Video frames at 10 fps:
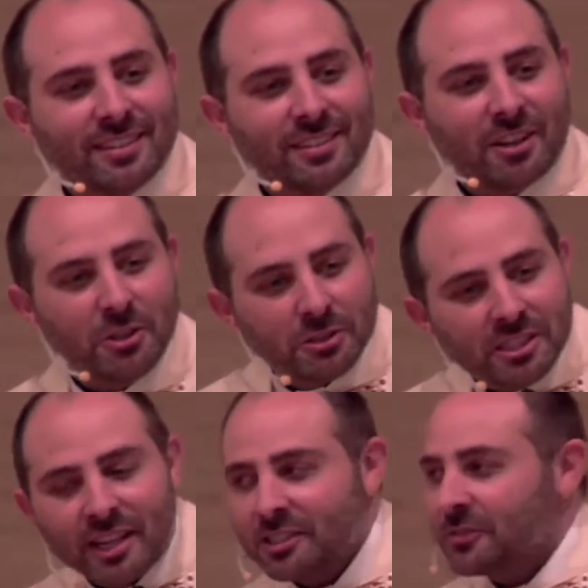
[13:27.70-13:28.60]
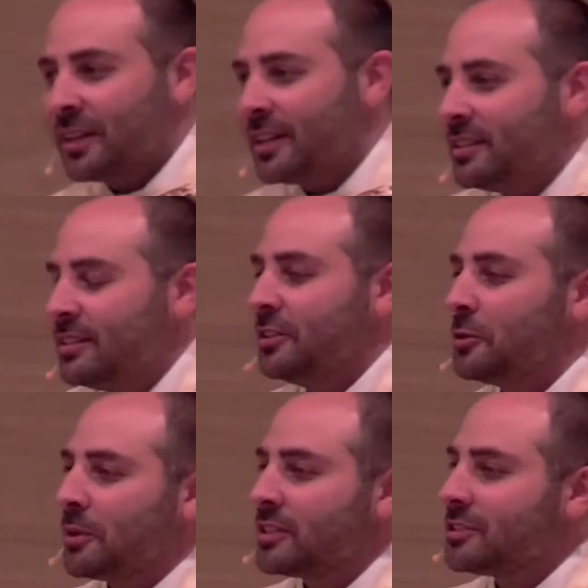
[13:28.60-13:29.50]
Are you satisfied in your
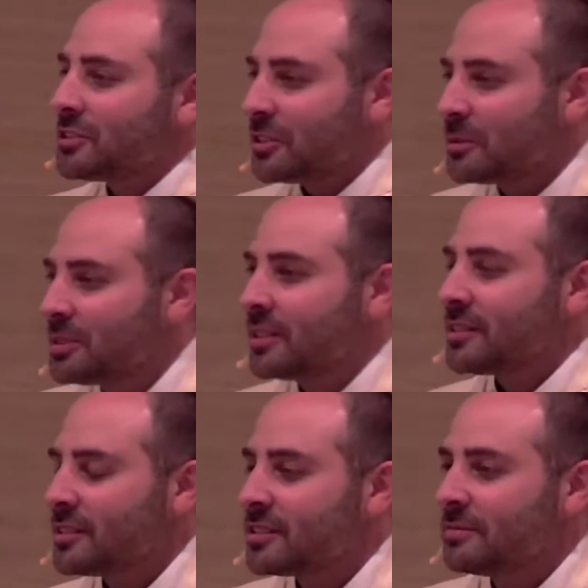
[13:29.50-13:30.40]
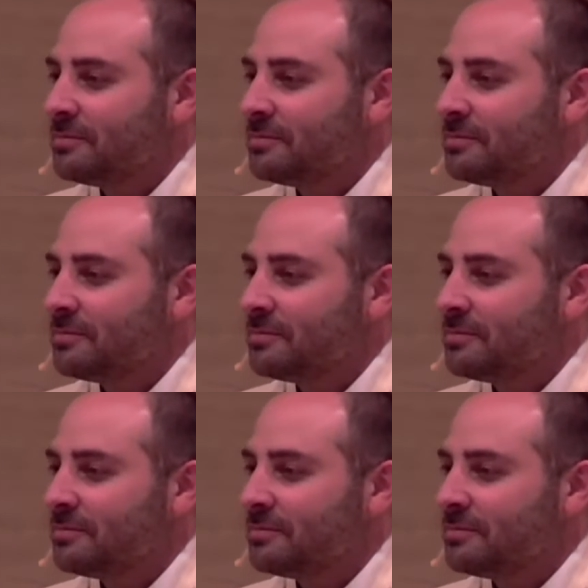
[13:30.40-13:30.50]
present circumstances?